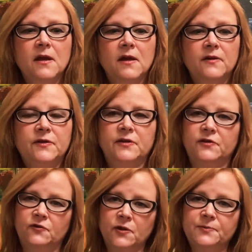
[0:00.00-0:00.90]
the
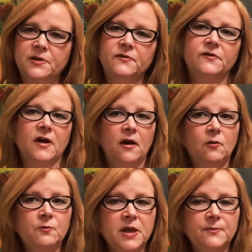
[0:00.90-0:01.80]
descriptions
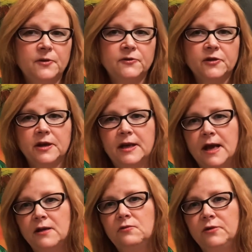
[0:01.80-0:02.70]
help people to
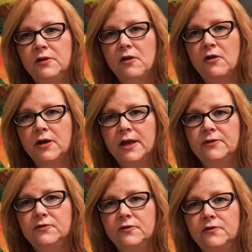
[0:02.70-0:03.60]
connect with the
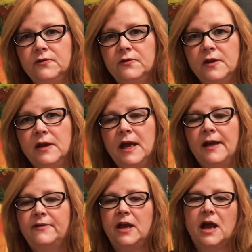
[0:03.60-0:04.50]
archangels
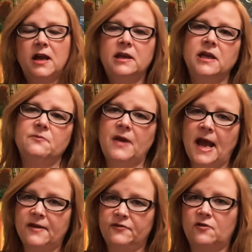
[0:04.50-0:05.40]
and they kind of get
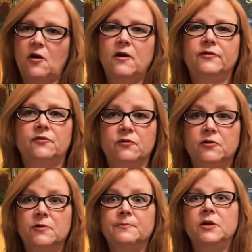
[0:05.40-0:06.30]
passed on through
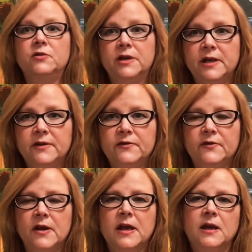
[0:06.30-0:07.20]
communities.
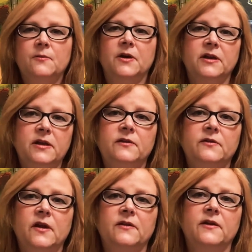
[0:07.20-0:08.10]
But he
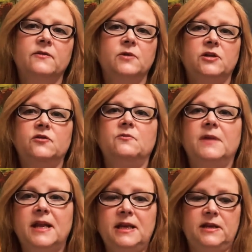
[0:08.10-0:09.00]
said that we do
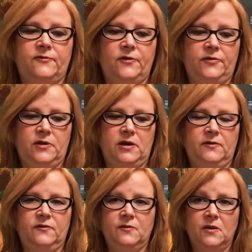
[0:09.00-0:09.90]
many different
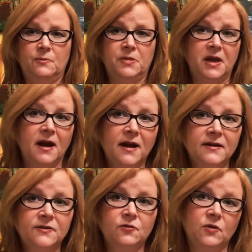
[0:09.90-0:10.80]
things
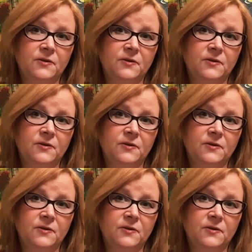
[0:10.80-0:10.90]
beyond what